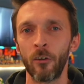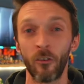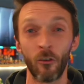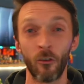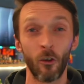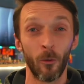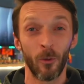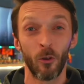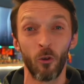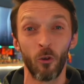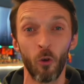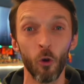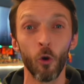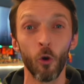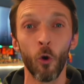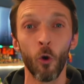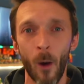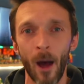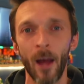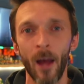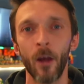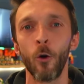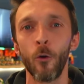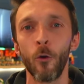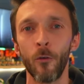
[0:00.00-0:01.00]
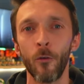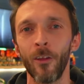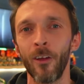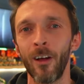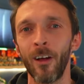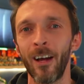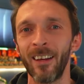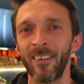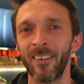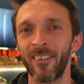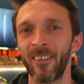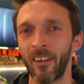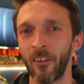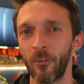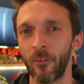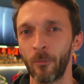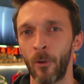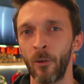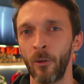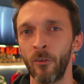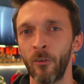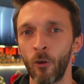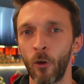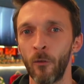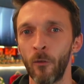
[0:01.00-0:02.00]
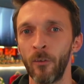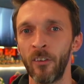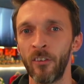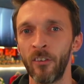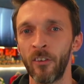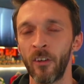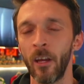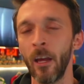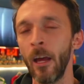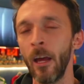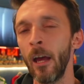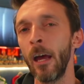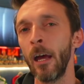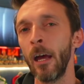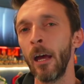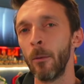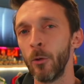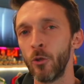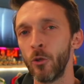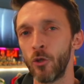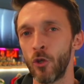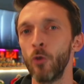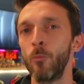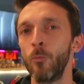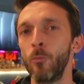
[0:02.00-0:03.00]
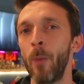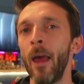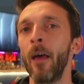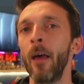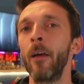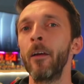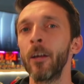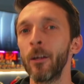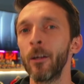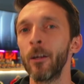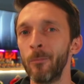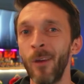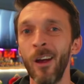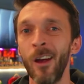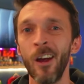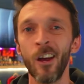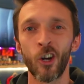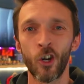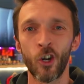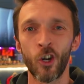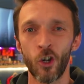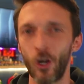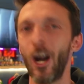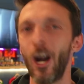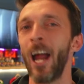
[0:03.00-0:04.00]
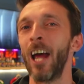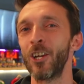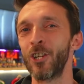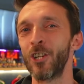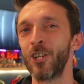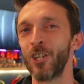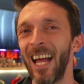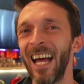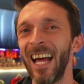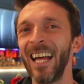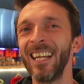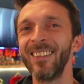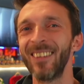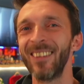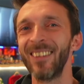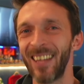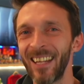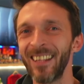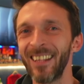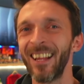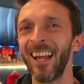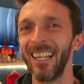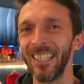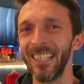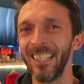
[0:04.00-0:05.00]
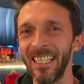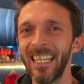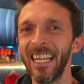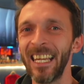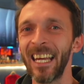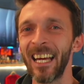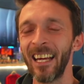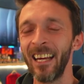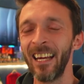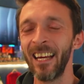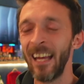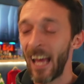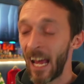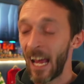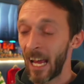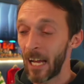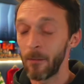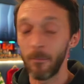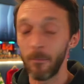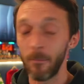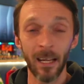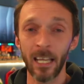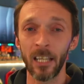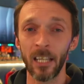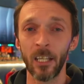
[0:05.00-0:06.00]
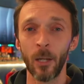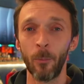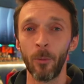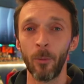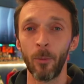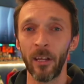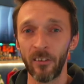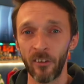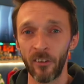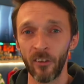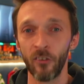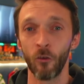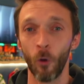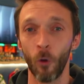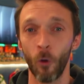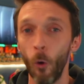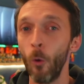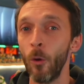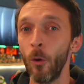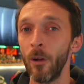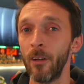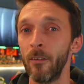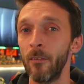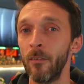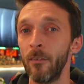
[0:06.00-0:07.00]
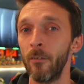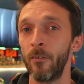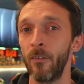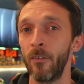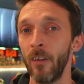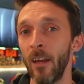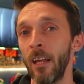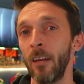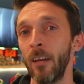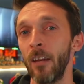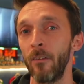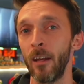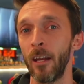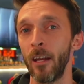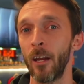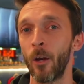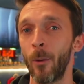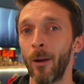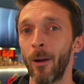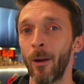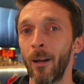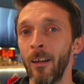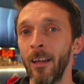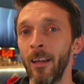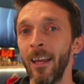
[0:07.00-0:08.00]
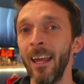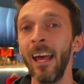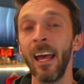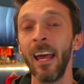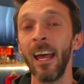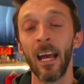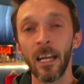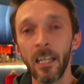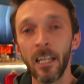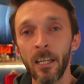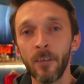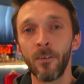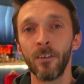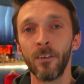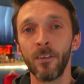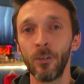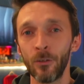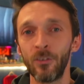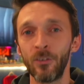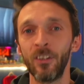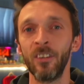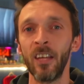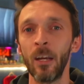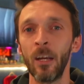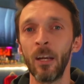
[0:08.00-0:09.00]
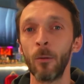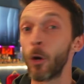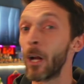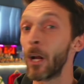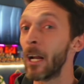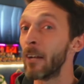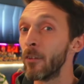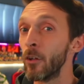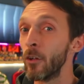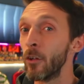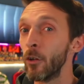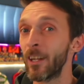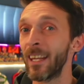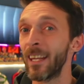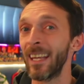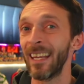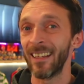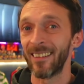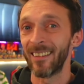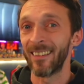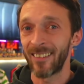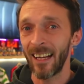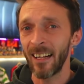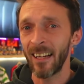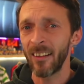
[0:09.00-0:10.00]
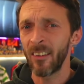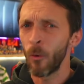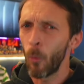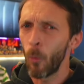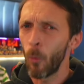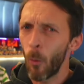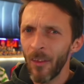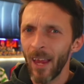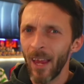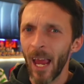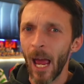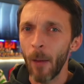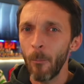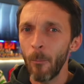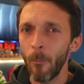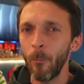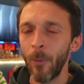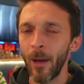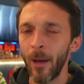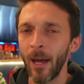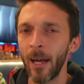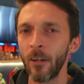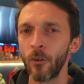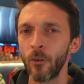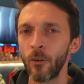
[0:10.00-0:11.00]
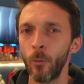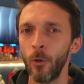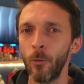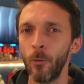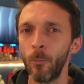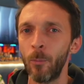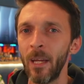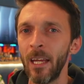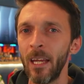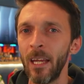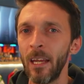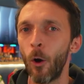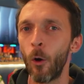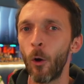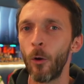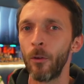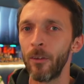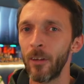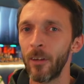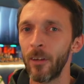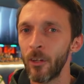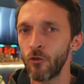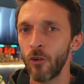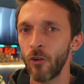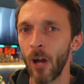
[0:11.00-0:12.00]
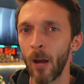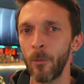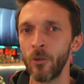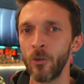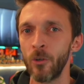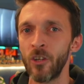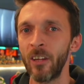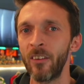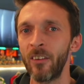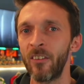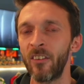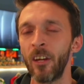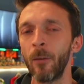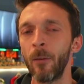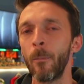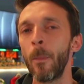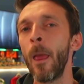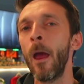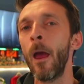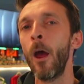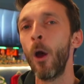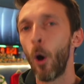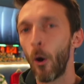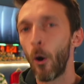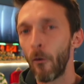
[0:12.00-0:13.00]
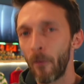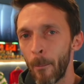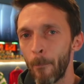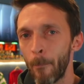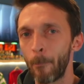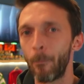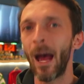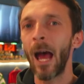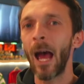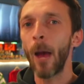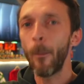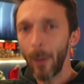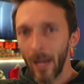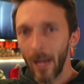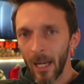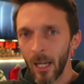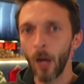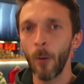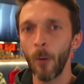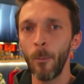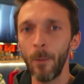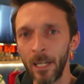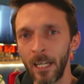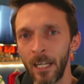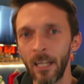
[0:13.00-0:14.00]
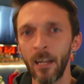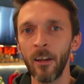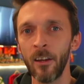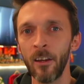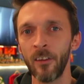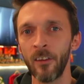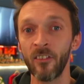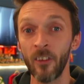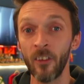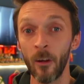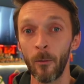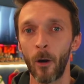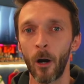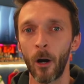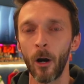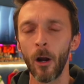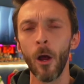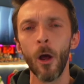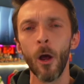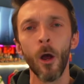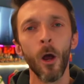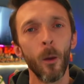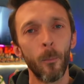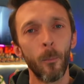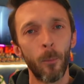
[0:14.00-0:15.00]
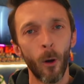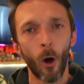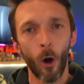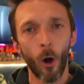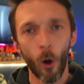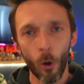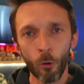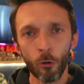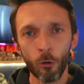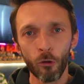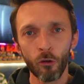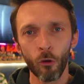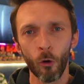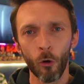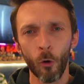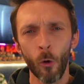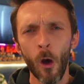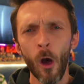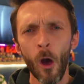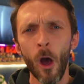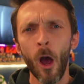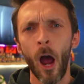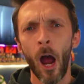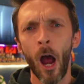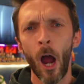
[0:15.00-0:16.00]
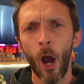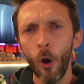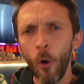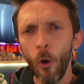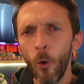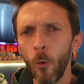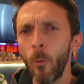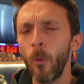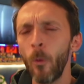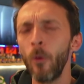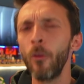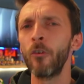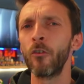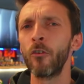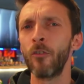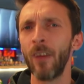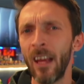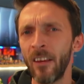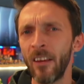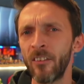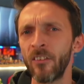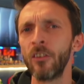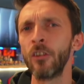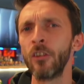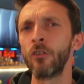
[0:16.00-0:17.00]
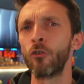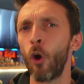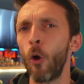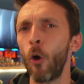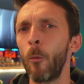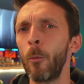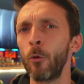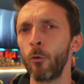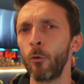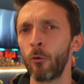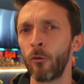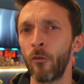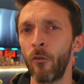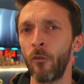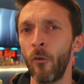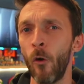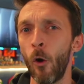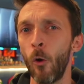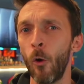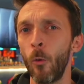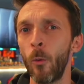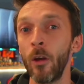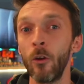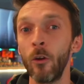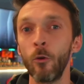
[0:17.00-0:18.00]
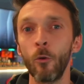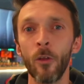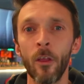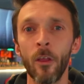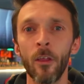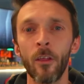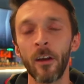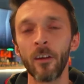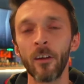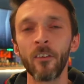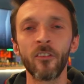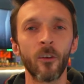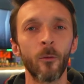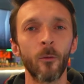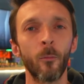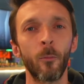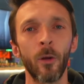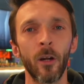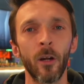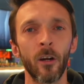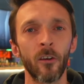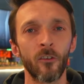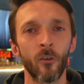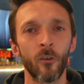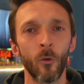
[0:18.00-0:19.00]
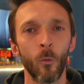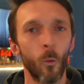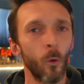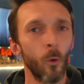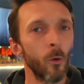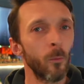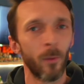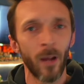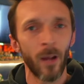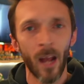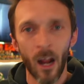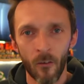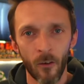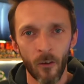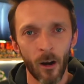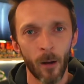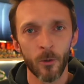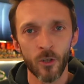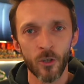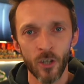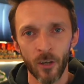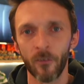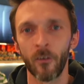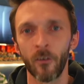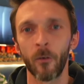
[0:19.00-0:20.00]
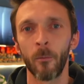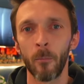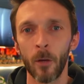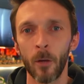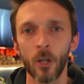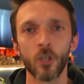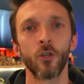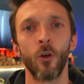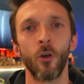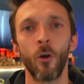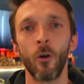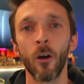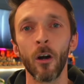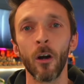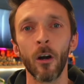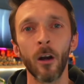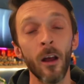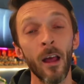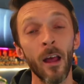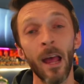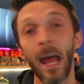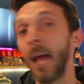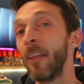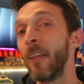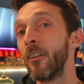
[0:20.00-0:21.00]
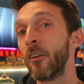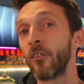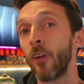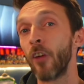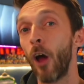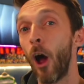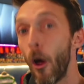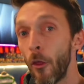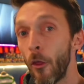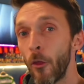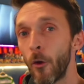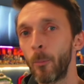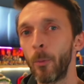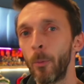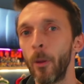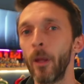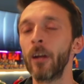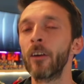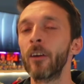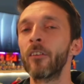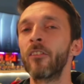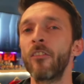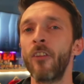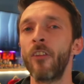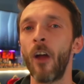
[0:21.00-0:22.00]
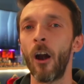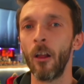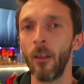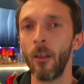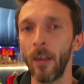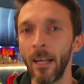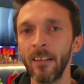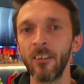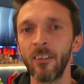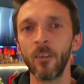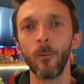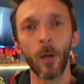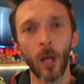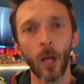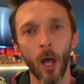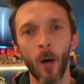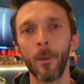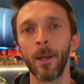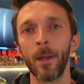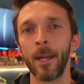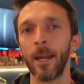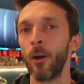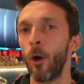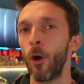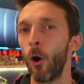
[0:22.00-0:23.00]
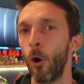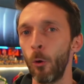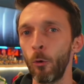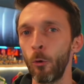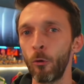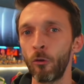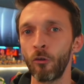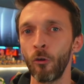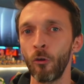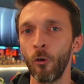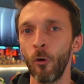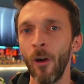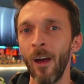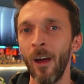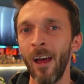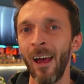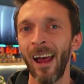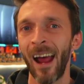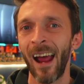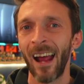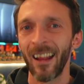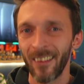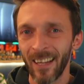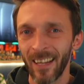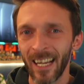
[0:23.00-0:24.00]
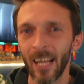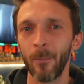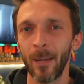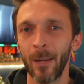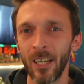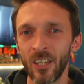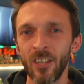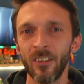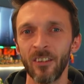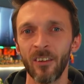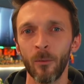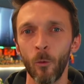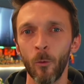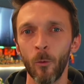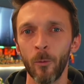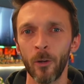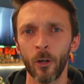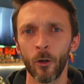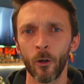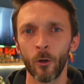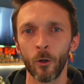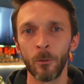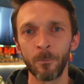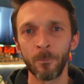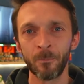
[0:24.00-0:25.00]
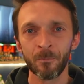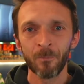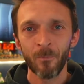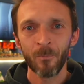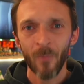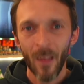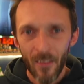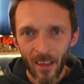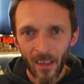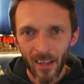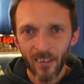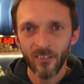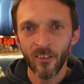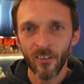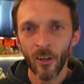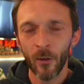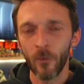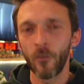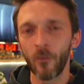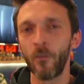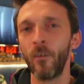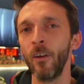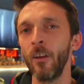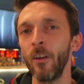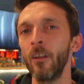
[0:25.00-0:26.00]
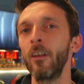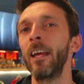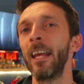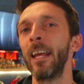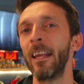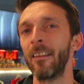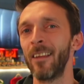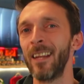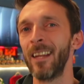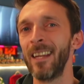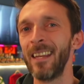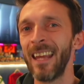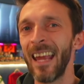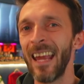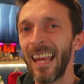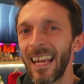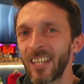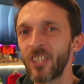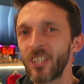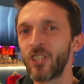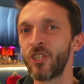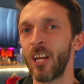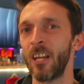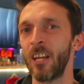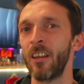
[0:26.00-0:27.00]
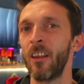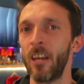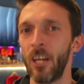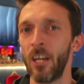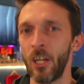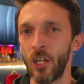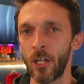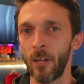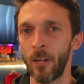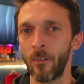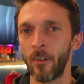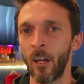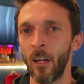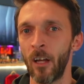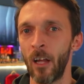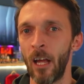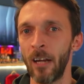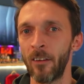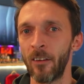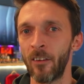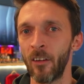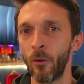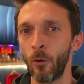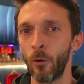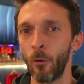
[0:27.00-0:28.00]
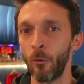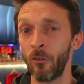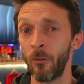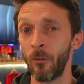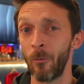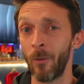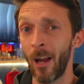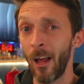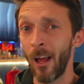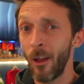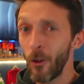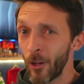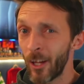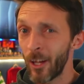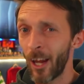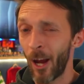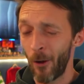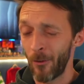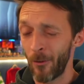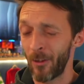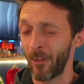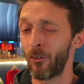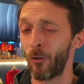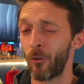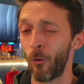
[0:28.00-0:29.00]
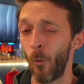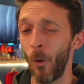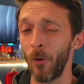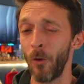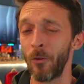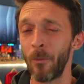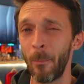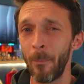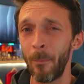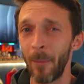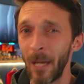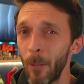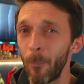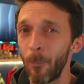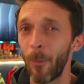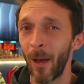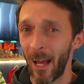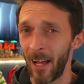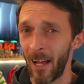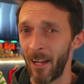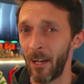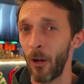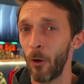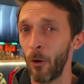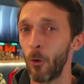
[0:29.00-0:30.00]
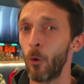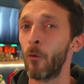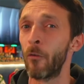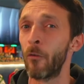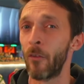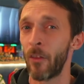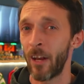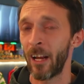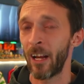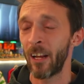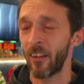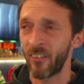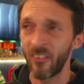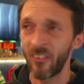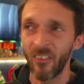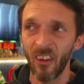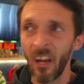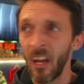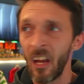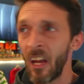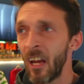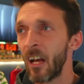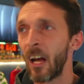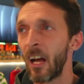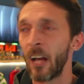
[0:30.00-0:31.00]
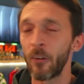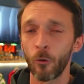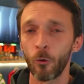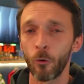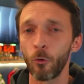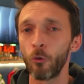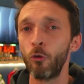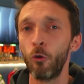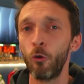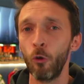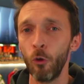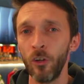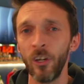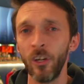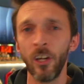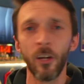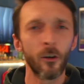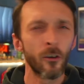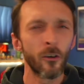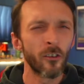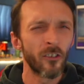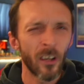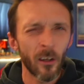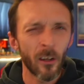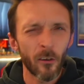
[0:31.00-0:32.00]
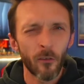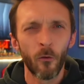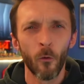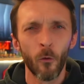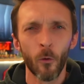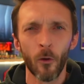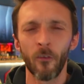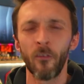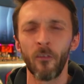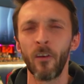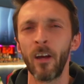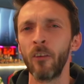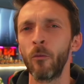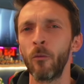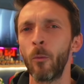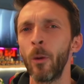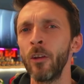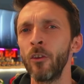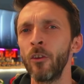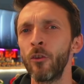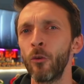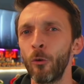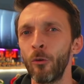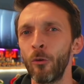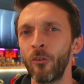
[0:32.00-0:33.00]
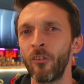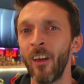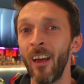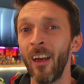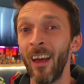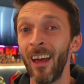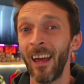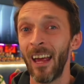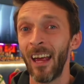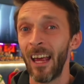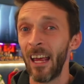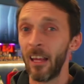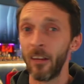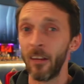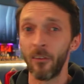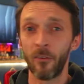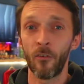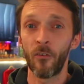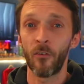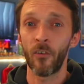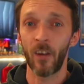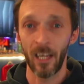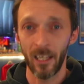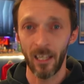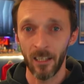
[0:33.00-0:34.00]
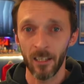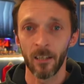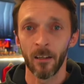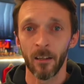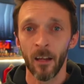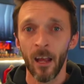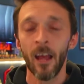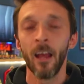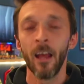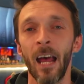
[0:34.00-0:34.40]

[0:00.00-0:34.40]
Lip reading: It's not been too quiet over the last 6 months, obviously, with Jude Bellingham crash landing in La Liga and making the place his own very quickly. In the video today, we're going to have a look at exactly what the impact would be on this Real Madrid team of Mbappe coming in the summer, but also how will the rest of the dominoes fall? We know that there is some players that won't be at Real Madrid for much longer, and there's other players that are linked to be coming in also. And like I mentioned a moment ago, this does feel like the next generation of Galacticos. And when I look at how this squad might pan out over the next, 2 years, the next 4 or 5 windows, it is frightening.